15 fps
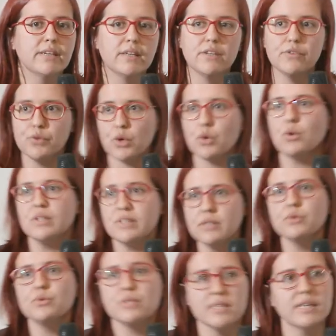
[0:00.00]
if you're already
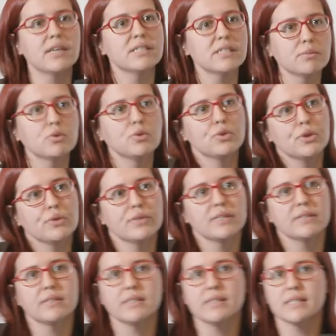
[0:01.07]
using Ansible, you know
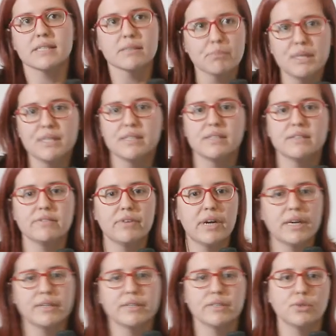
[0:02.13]
that it doesn't matter
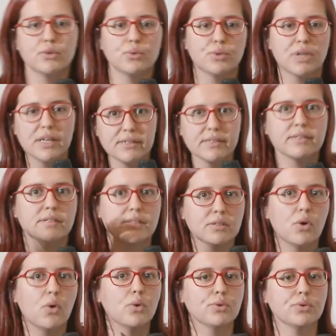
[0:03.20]
where you run this
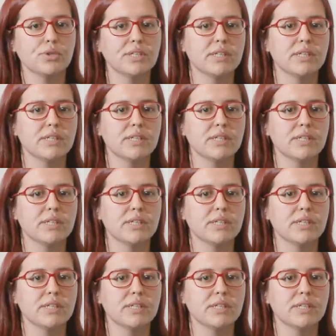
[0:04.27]
code.